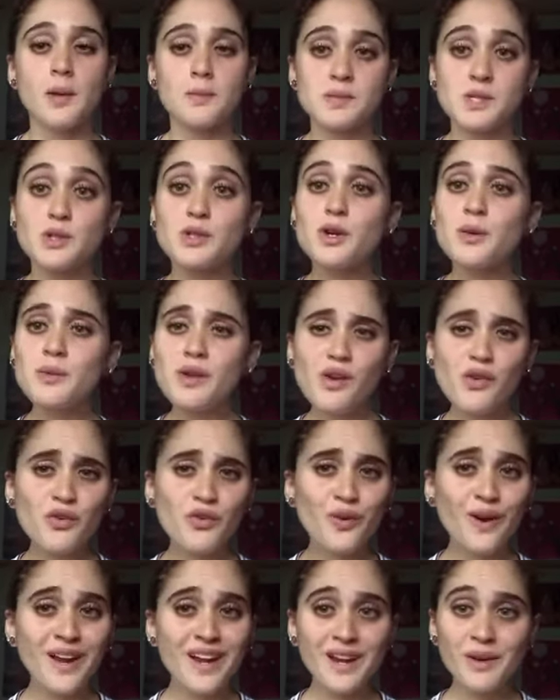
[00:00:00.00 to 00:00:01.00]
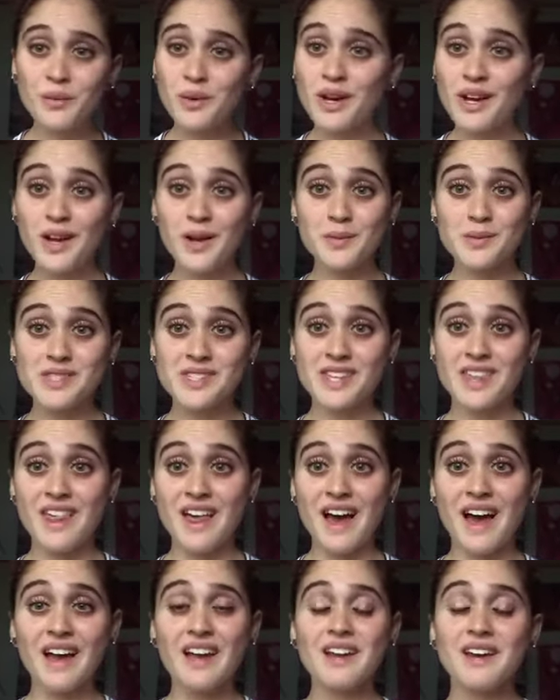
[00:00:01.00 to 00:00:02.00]
So don't be afraid when it comes to
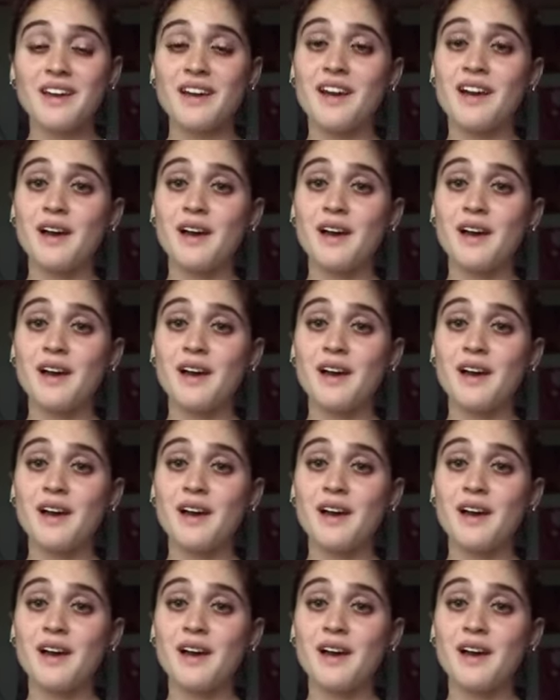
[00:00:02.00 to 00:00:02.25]
that.